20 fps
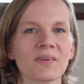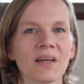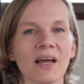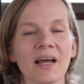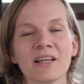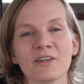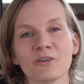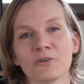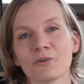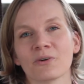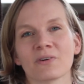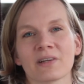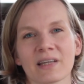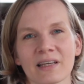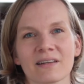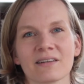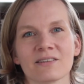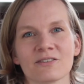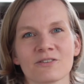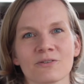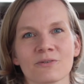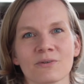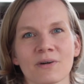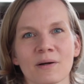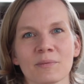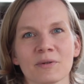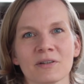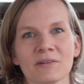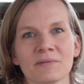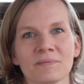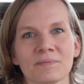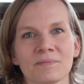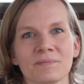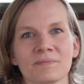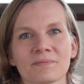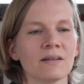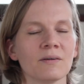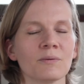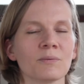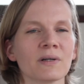and you don't get into trouble.
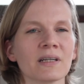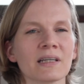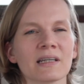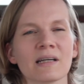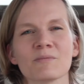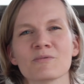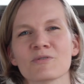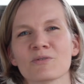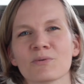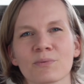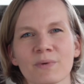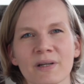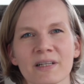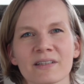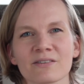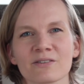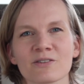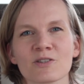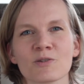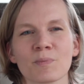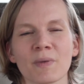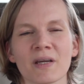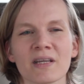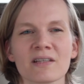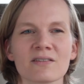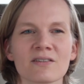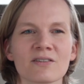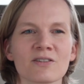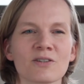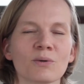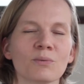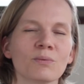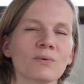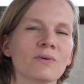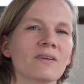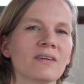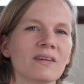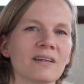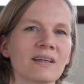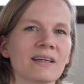When it comes to rental spaces, you would
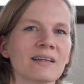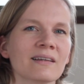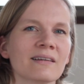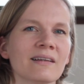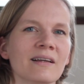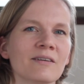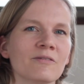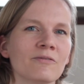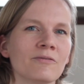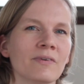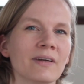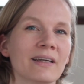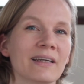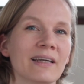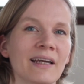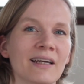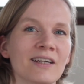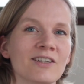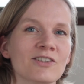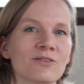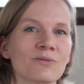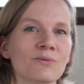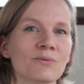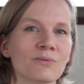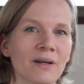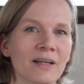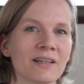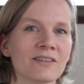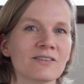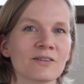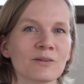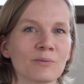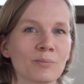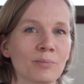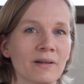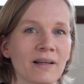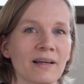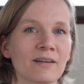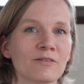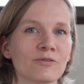think that vacation rental
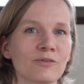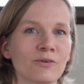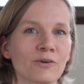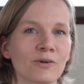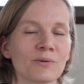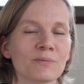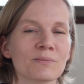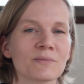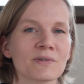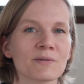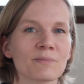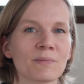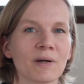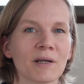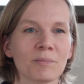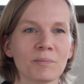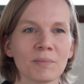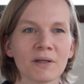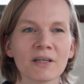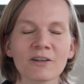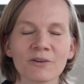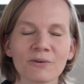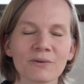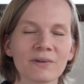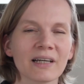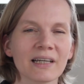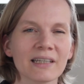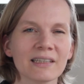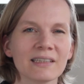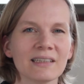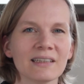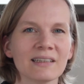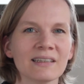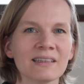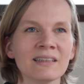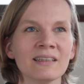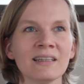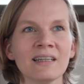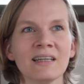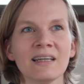platforms might be a good idea.
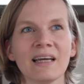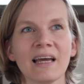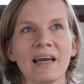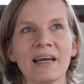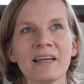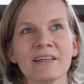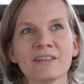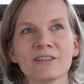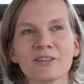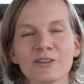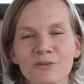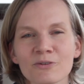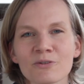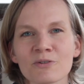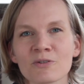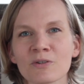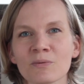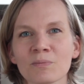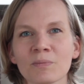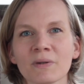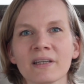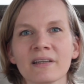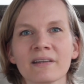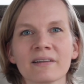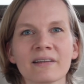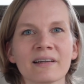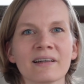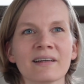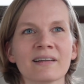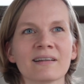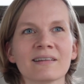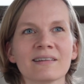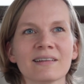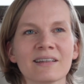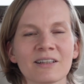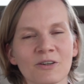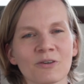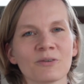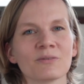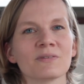And it used to be that,
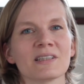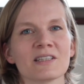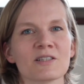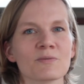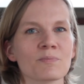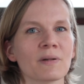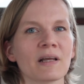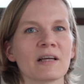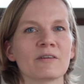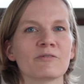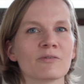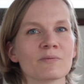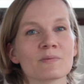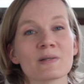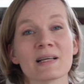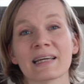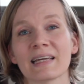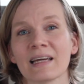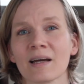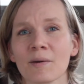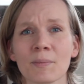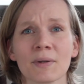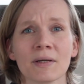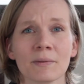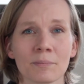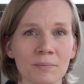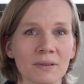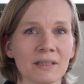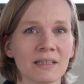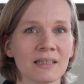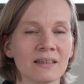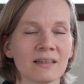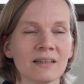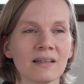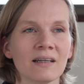these platforms like Airbnb